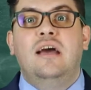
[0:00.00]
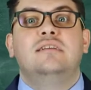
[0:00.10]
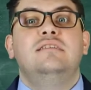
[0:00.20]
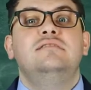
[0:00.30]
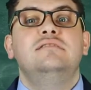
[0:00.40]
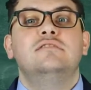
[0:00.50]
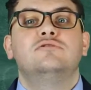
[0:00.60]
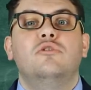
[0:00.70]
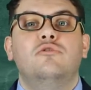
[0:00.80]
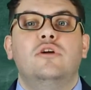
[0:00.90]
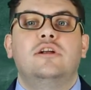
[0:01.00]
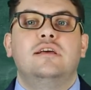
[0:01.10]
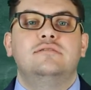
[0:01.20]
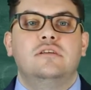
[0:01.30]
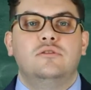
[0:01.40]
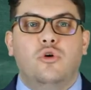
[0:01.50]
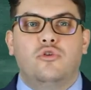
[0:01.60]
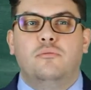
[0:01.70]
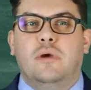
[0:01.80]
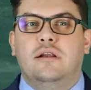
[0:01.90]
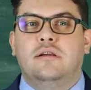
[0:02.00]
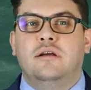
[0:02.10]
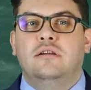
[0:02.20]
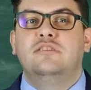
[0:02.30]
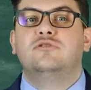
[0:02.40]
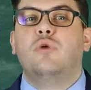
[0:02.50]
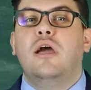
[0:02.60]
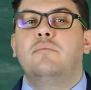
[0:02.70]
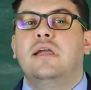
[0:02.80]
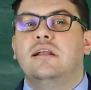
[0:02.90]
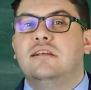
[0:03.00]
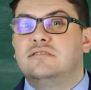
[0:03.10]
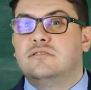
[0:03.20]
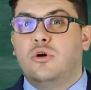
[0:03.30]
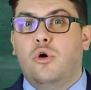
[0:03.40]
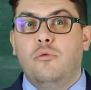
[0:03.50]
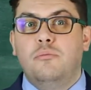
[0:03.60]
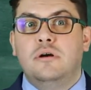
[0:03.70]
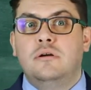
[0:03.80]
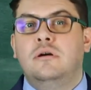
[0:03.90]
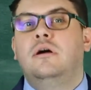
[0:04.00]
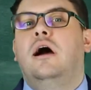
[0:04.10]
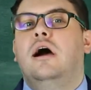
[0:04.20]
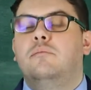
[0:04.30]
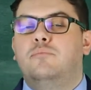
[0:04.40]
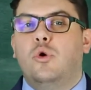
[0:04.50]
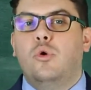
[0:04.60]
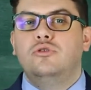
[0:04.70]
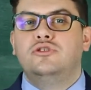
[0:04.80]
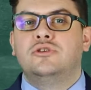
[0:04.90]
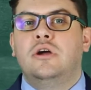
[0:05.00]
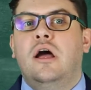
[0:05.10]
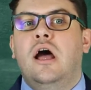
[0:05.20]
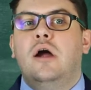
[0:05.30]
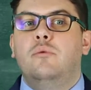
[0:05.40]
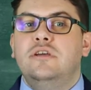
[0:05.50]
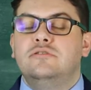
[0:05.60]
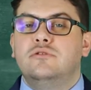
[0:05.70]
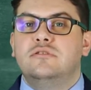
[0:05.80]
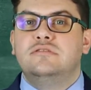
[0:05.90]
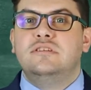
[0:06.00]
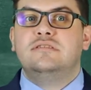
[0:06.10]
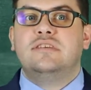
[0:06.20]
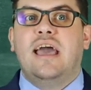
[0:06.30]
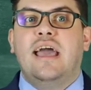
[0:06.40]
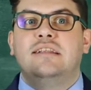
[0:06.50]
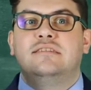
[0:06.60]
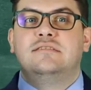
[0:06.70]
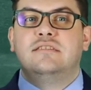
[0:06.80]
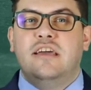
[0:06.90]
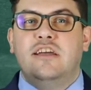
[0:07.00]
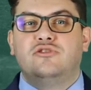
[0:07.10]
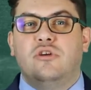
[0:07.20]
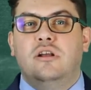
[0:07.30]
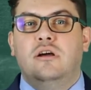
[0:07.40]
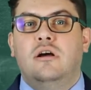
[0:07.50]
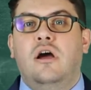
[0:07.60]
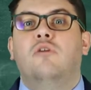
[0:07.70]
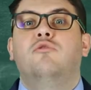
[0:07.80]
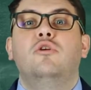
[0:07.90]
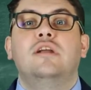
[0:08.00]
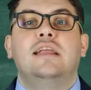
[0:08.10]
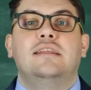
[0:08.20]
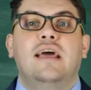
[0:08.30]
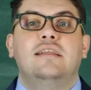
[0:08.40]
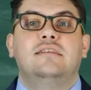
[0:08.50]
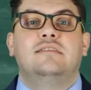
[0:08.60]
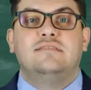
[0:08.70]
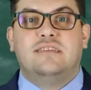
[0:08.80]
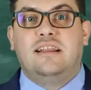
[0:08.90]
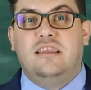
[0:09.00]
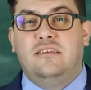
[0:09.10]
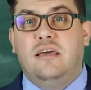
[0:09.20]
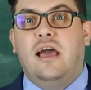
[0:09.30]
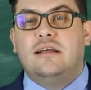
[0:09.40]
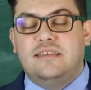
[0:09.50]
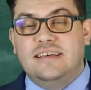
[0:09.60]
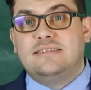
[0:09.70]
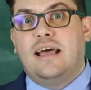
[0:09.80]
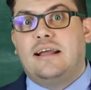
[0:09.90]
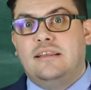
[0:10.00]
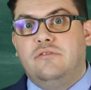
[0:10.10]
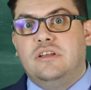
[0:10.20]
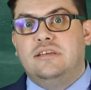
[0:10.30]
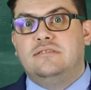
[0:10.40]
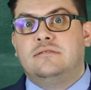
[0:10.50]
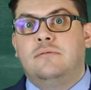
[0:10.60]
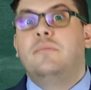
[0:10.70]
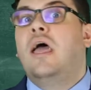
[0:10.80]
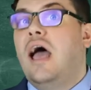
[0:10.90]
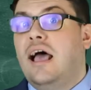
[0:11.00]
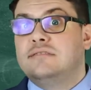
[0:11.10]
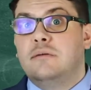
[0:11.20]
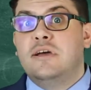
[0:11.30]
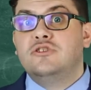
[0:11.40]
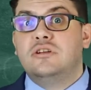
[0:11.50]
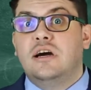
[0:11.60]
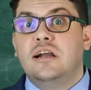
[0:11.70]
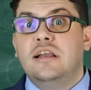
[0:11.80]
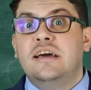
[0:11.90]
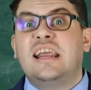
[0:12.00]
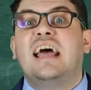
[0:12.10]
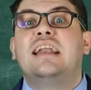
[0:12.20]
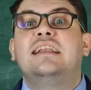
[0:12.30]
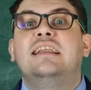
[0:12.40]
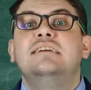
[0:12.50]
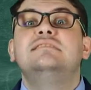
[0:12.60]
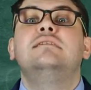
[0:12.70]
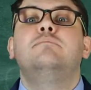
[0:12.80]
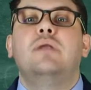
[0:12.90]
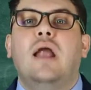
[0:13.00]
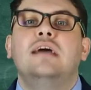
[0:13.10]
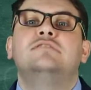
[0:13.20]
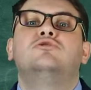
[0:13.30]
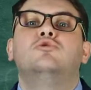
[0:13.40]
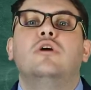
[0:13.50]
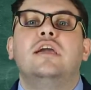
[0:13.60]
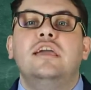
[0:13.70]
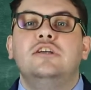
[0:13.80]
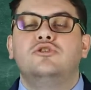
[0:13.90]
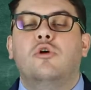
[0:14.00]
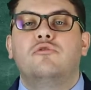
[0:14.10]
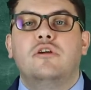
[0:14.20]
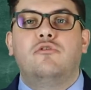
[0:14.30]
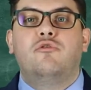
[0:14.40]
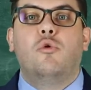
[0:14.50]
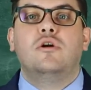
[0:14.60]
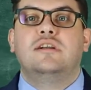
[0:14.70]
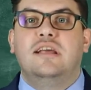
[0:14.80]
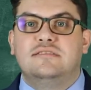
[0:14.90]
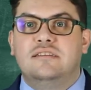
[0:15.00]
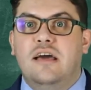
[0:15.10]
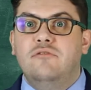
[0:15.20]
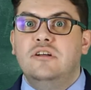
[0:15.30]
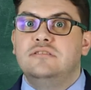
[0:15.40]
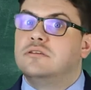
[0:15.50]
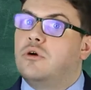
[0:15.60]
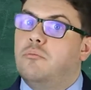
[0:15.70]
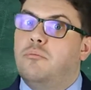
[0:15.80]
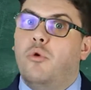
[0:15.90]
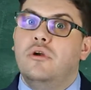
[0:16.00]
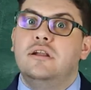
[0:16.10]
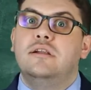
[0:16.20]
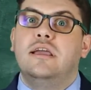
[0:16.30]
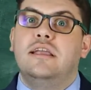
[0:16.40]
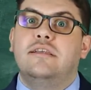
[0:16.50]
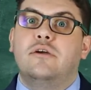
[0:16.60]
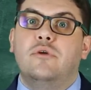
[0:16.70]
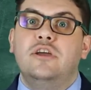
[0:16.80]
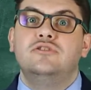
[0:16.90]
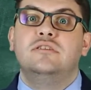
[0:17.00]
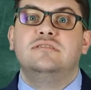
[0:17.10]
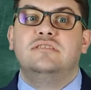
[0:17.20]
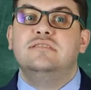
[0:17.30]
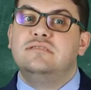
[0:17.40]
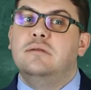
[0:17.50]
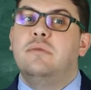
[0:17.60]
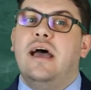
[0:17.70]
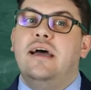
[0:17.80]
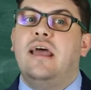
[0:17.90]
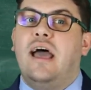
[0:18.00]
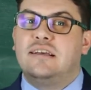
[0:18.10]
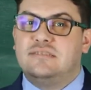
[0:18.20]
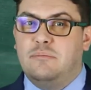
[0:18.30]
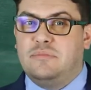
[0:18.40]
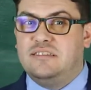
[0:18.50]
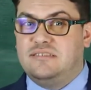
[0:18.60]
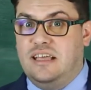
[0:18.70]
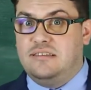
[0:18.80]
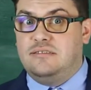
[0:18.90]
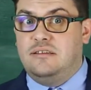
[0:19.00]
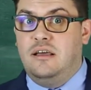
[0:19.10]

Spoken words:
This is a software testing document describing the scope, approach, resources, and schedule for the intended test activities. As I mentioned earlier, this applies to each of the 4 test levels: component, integration, system, and acceptance test.